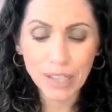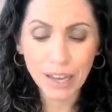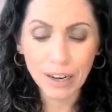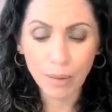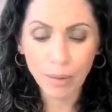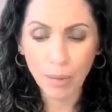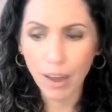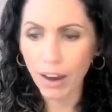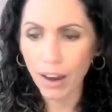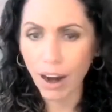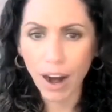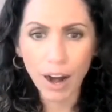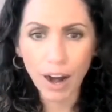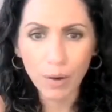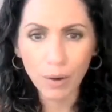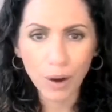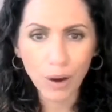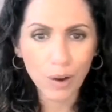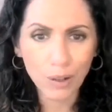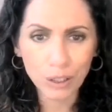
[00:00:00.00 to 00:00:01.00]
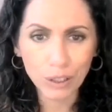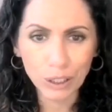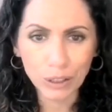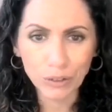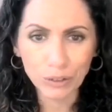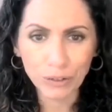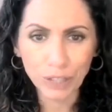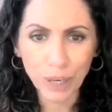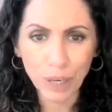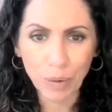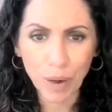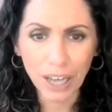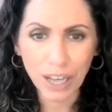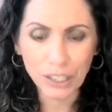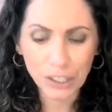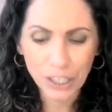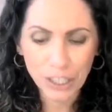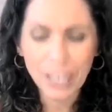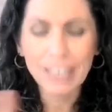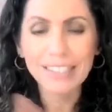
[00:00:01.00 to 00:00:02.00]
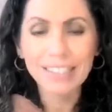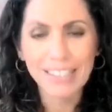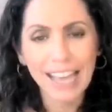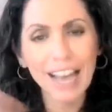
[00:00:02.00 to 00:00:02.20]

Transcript: I'm like, all right, we're going gluten-free. Watch this.